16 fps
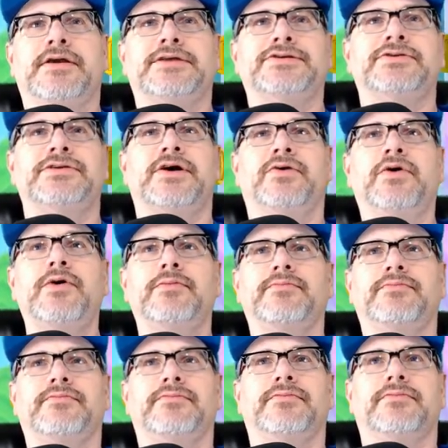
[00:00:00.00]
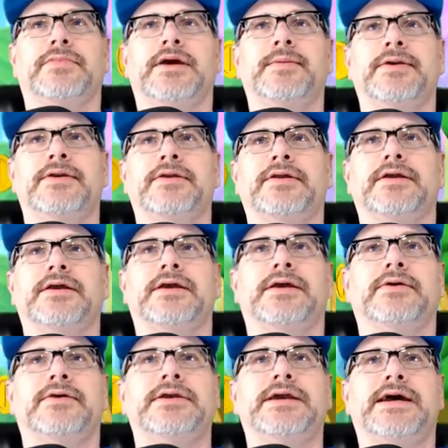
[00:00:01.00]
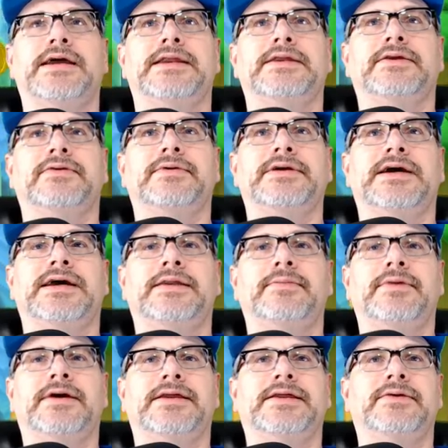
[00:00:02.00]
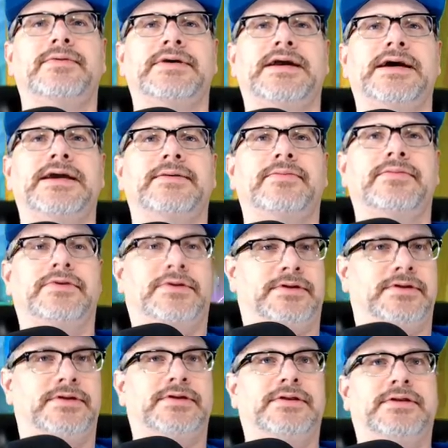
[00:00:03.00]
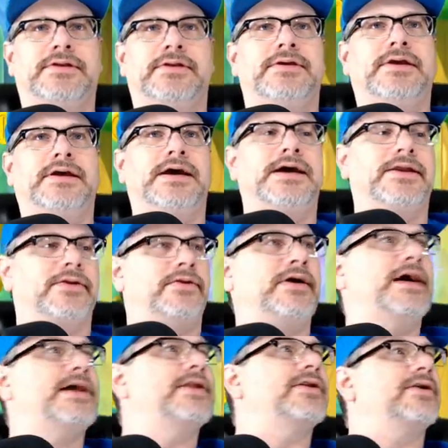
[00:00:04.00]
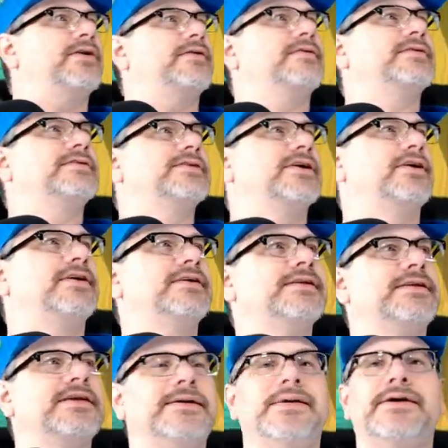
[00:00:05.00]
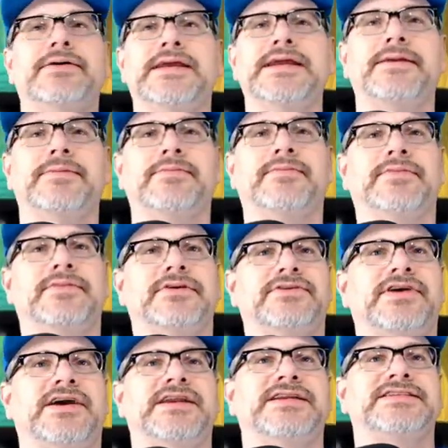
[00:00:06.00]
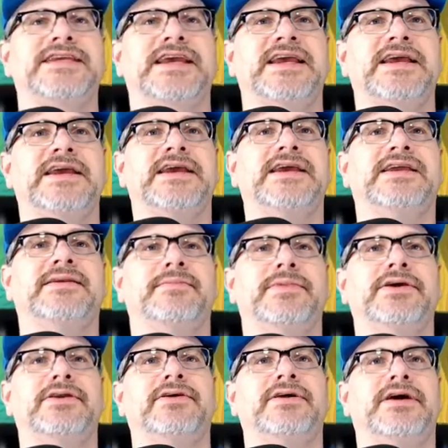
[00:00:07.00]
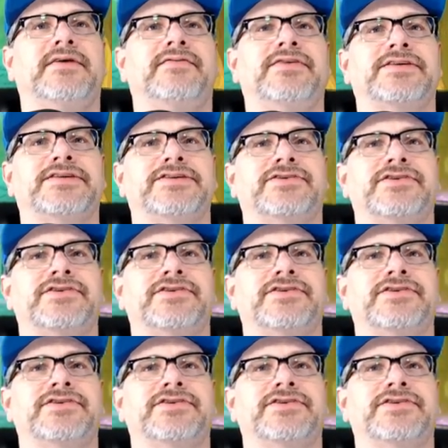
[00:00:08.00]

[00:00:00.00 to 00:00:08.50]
I do that. Oh, come on. We got it. We got him. I think we got him. I don't know. I don't know. Come on, get him. Trying to stay in the middle of the